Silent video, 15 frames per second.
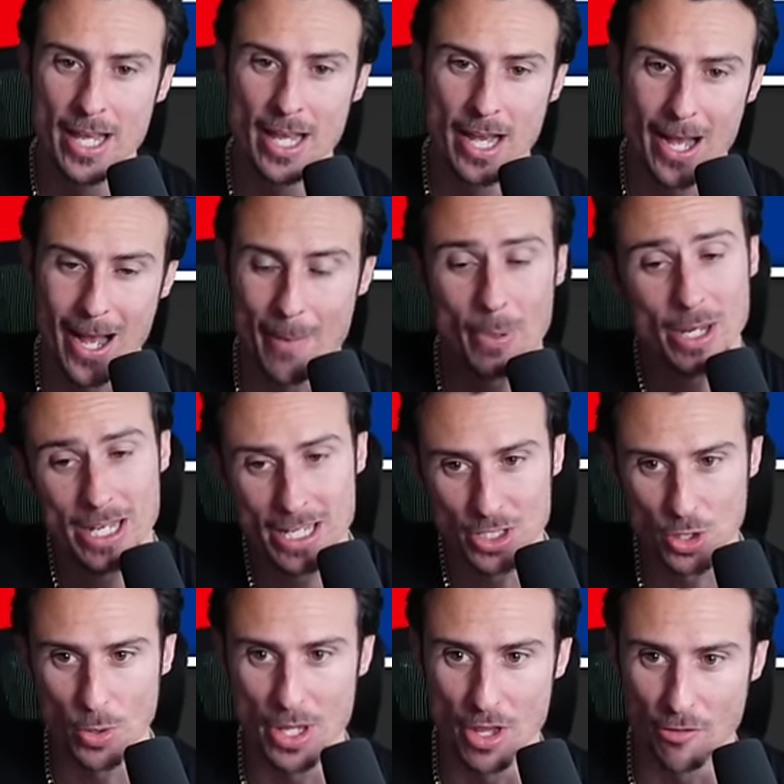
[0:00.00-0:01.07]
Uh, but it is
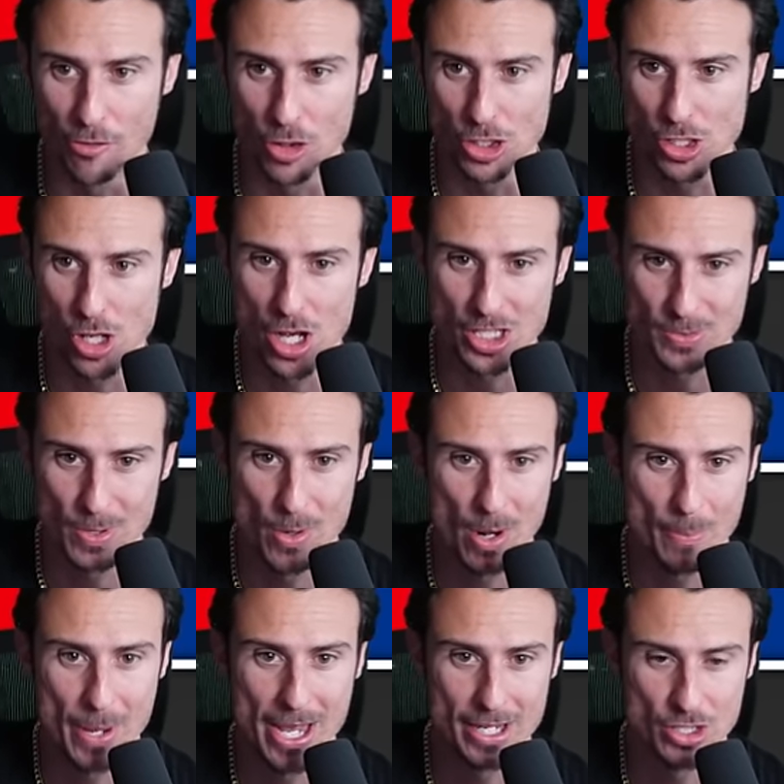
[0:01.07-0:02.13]
only their first loss. We don't want
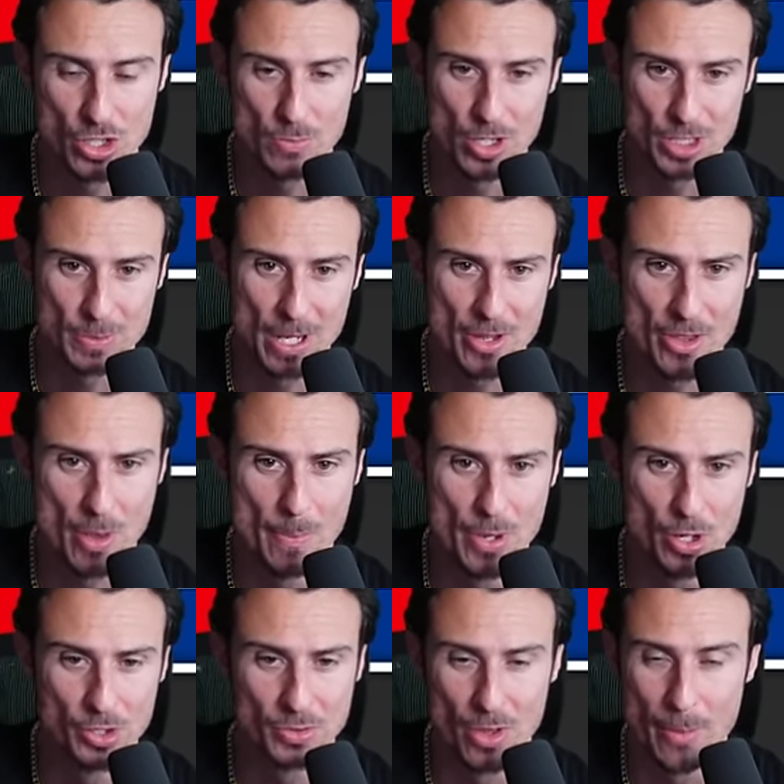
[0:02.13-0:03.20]
to panic too much. But I thought the
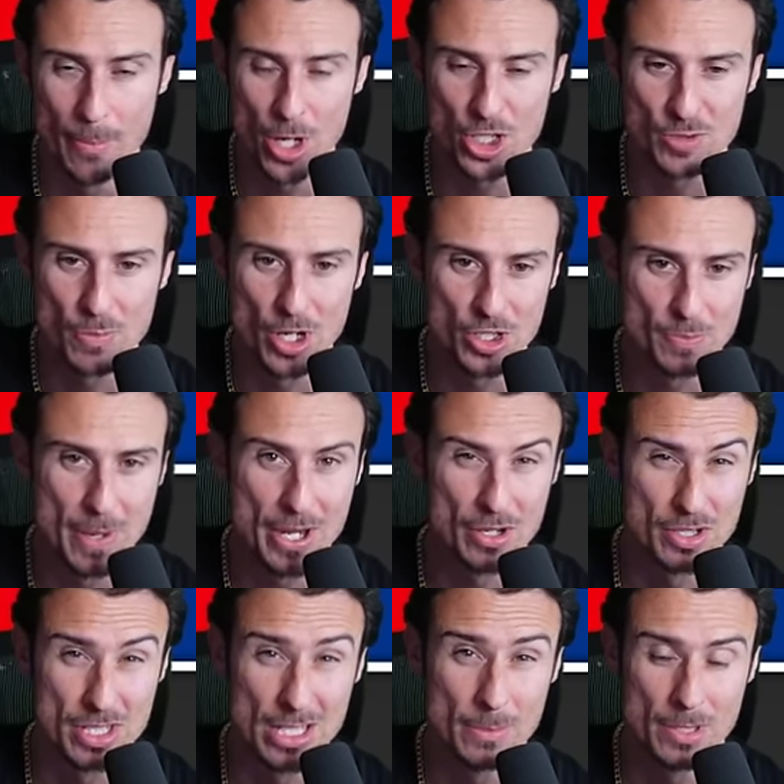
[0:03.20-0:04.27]
Bills were a much, much better
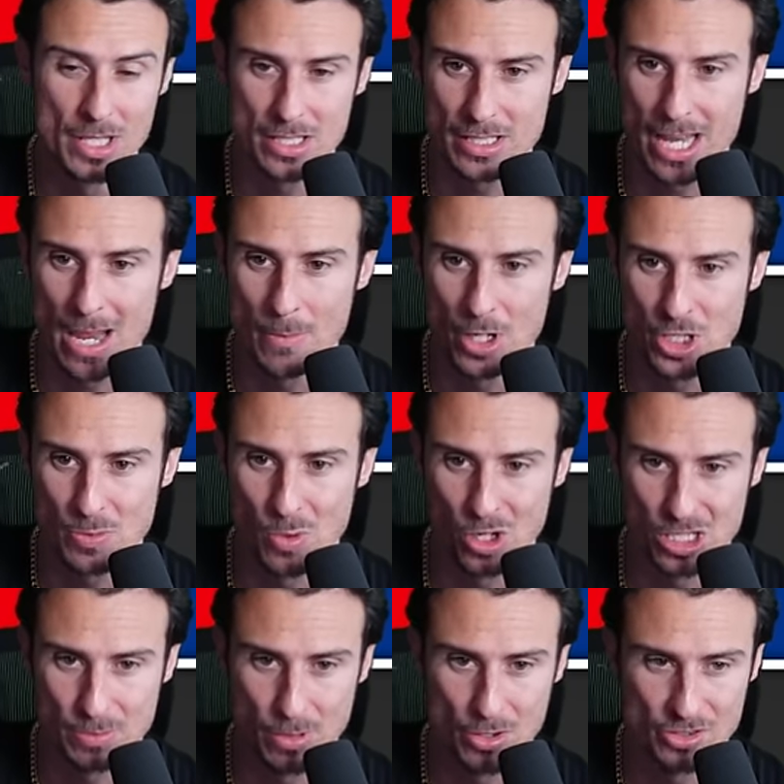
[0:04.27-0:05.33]
team in this game, much more
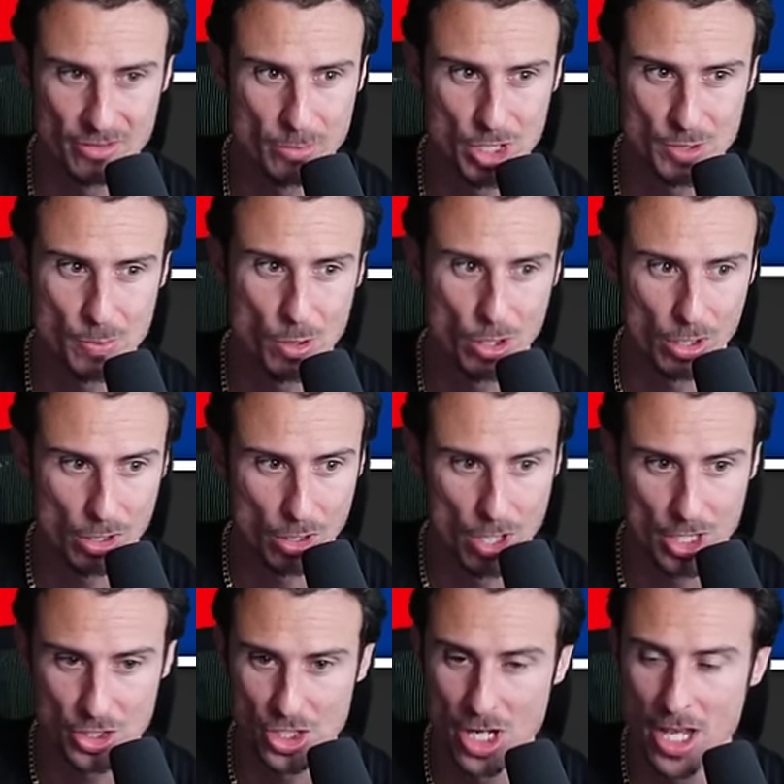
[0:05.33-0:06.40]
explosive, much more
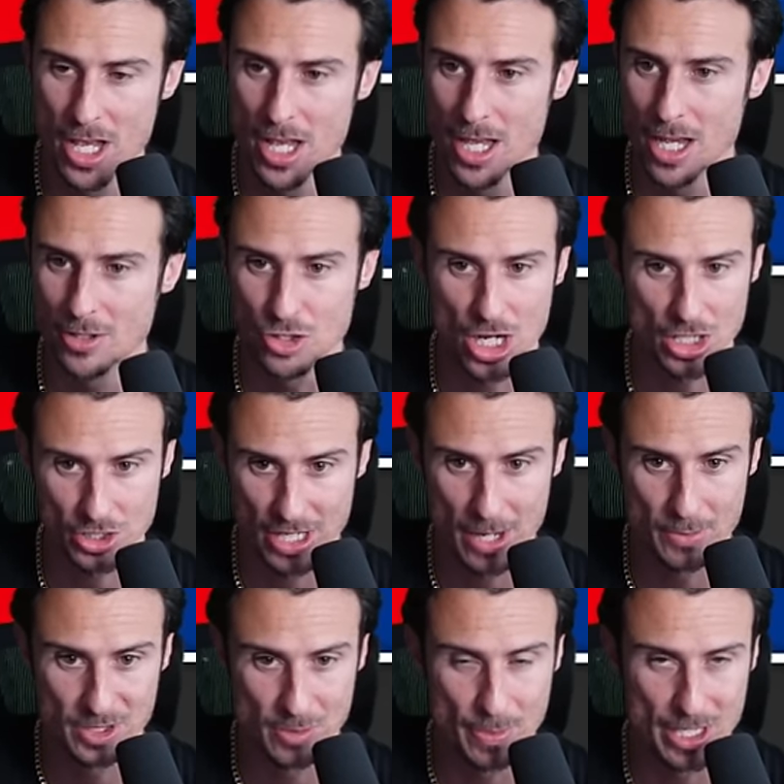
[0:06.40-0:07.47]
clutch. Josh Allen
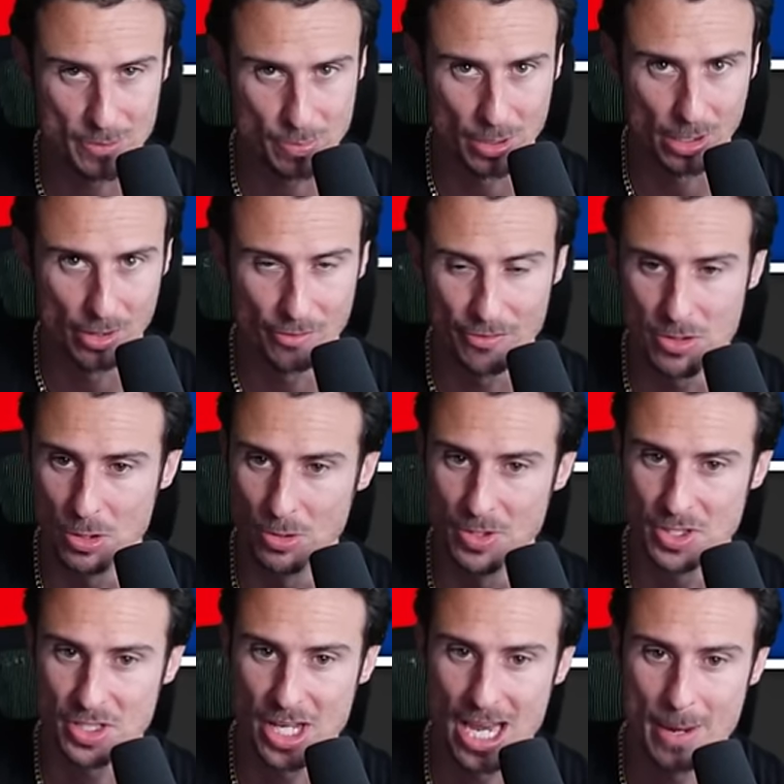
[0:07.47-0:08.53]
was the best player on the field in
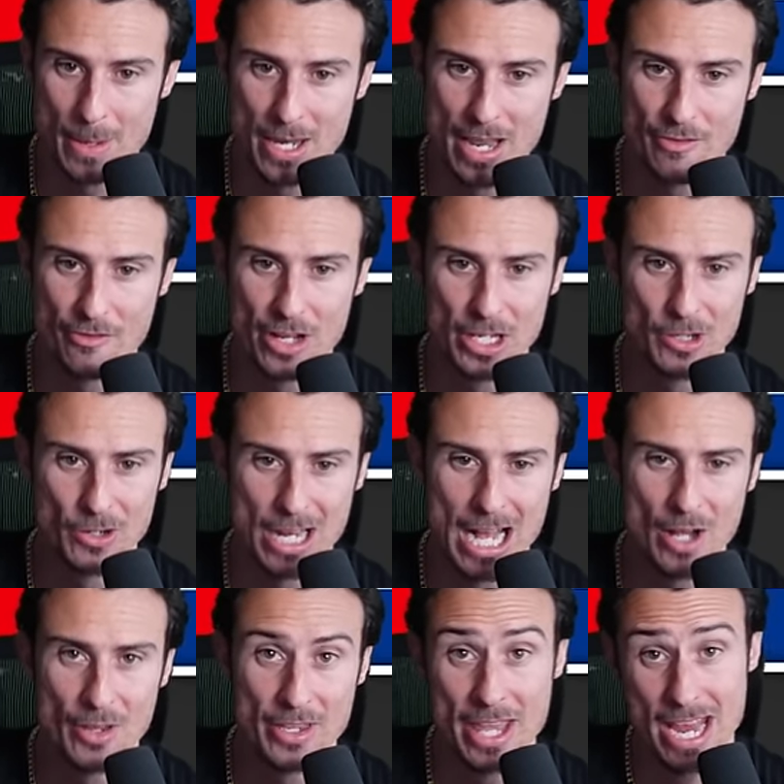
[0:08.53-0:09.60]
this game, and they figured it
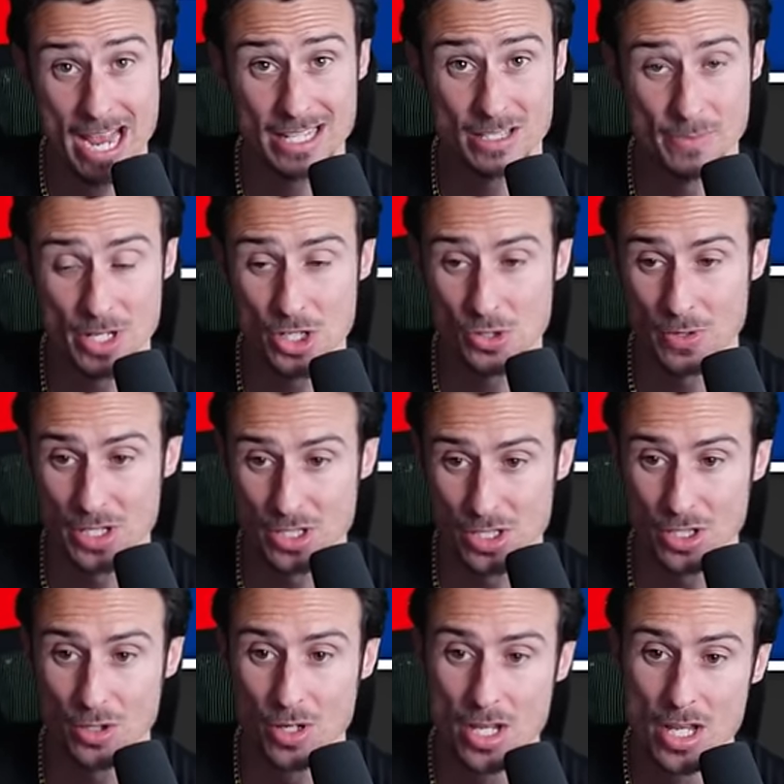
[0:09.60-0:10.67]
out. And they had some injuries
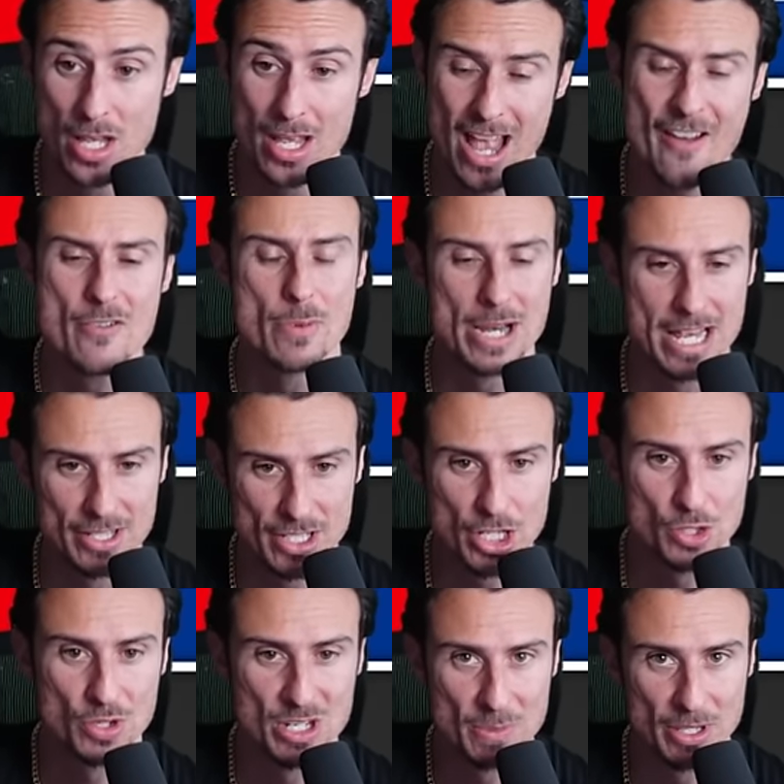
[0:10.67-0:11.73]
too. Everybody has
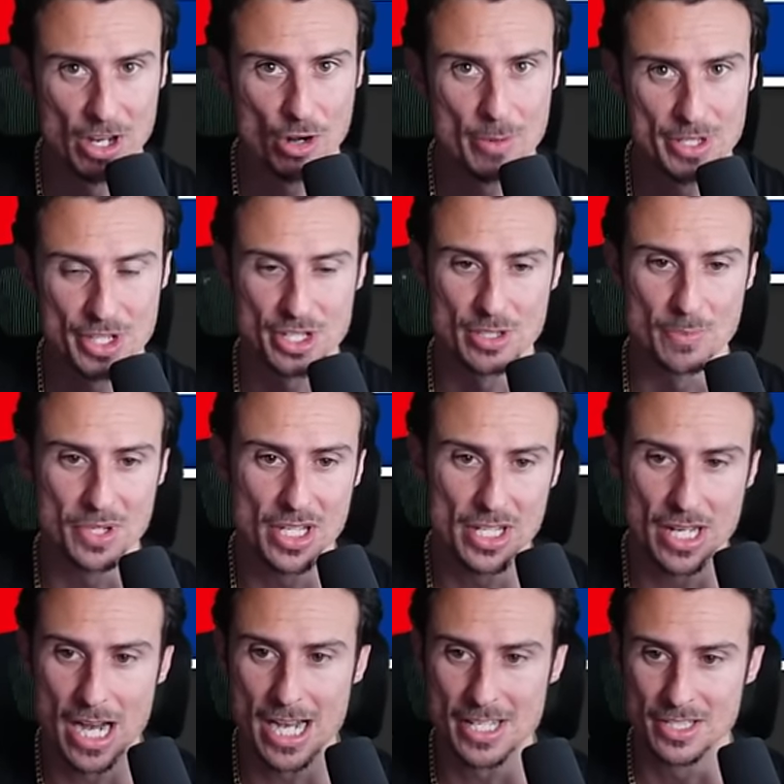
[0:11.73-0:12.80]
injuries, but they were missing some key
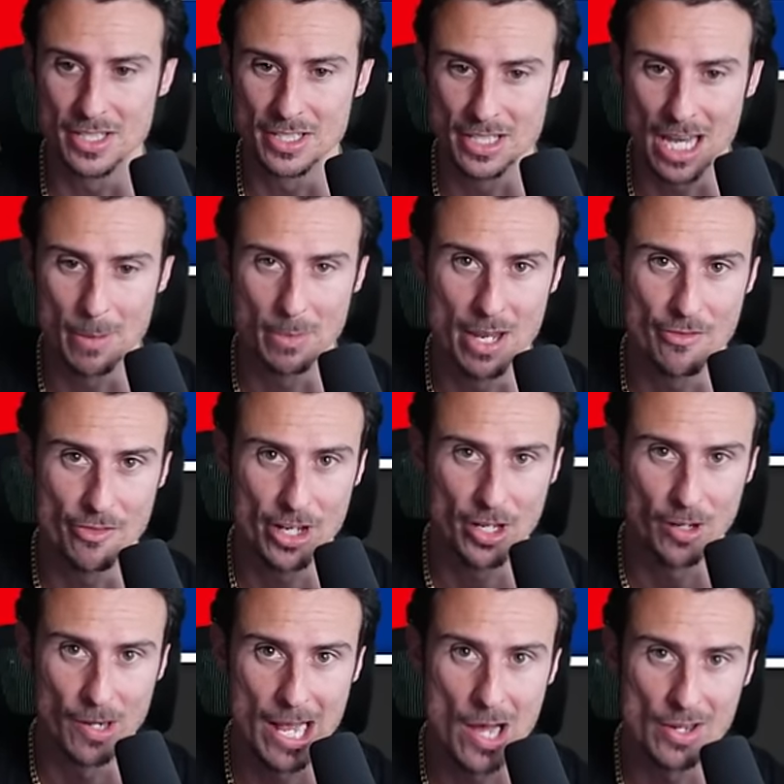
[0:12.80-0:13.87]
guys in this game, and they
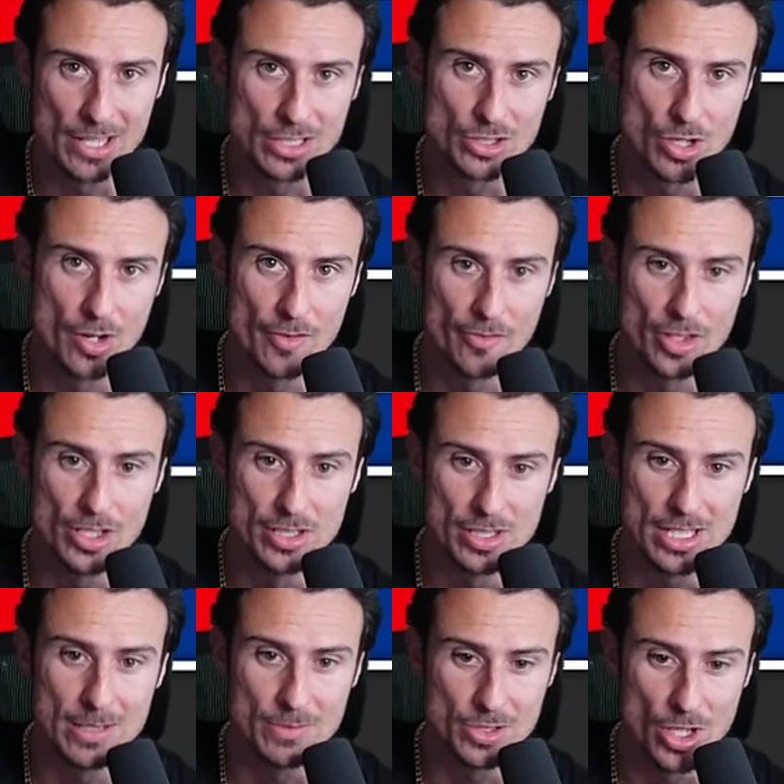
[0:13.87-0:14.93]
figured it out against undefeated
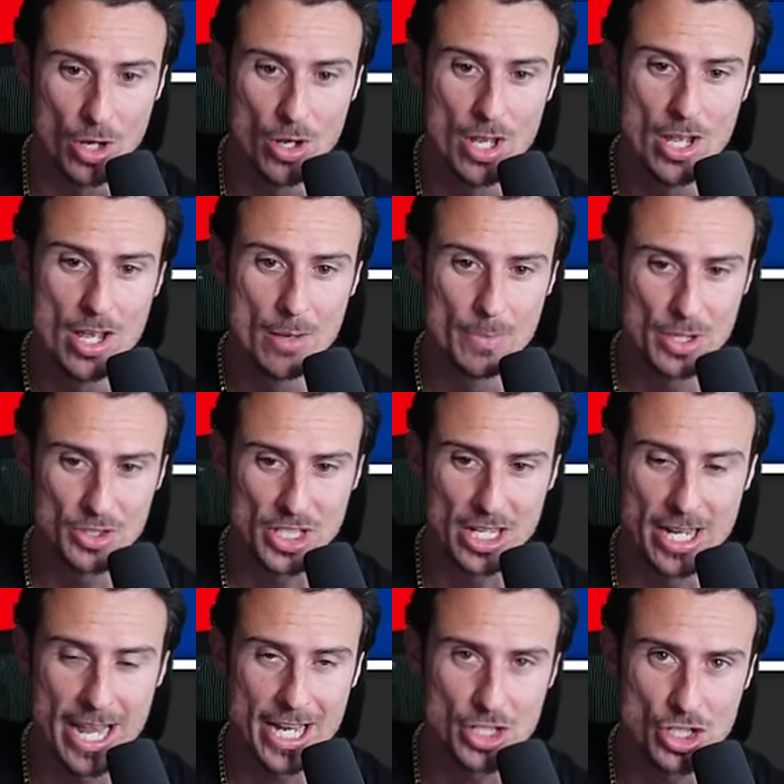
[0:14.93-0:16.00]
teams. So Bills get
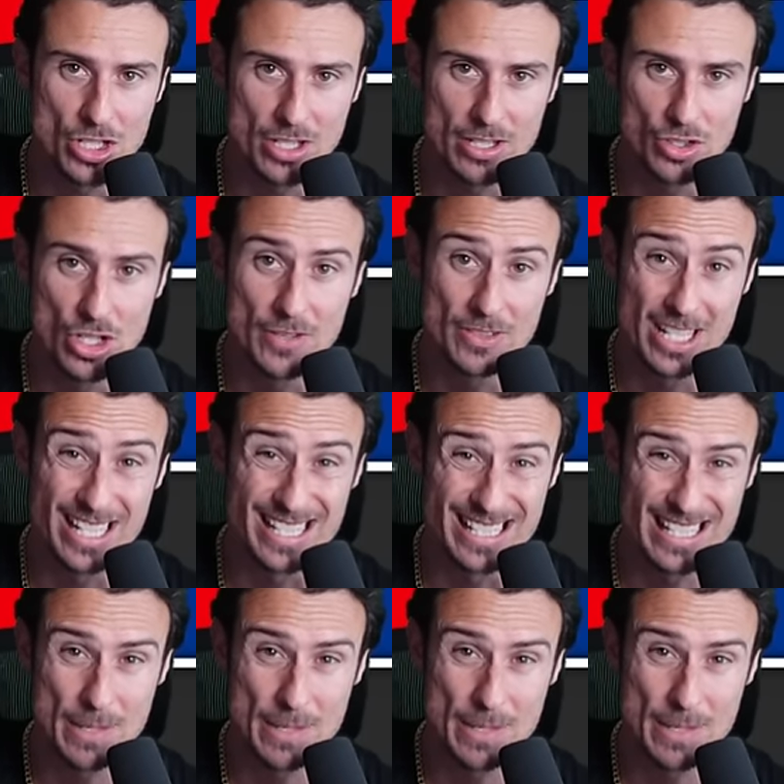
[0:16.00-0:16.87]
an A, Chiefs, get a C